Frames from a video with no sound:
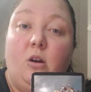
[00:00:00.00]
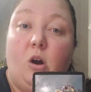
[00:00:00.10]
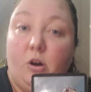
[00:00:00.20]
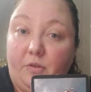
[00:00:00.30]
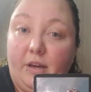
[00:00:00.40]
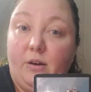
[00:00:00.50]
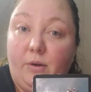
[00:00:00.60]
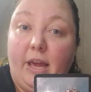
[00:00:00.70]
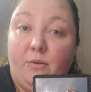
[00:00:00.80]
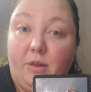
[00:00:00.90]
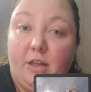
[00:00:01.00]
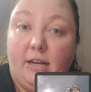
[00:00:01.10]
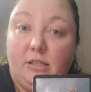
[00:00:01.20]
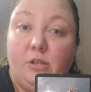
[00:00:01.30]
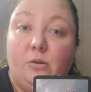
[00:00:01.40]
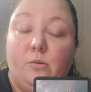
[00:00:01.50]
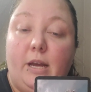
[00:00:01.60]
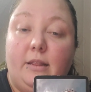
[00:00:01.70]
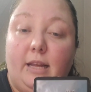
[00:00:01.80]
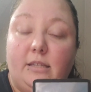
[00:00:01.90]
are they okay with that too?
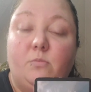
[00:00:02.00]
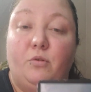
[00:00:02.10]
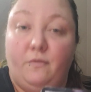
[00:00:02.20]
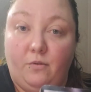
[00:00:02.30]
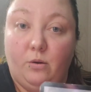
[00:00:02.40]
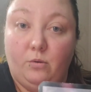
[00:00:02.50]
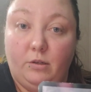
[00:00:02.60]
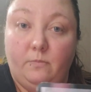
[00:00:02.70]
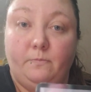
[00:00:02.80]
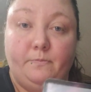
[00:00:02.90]
And let's move forward.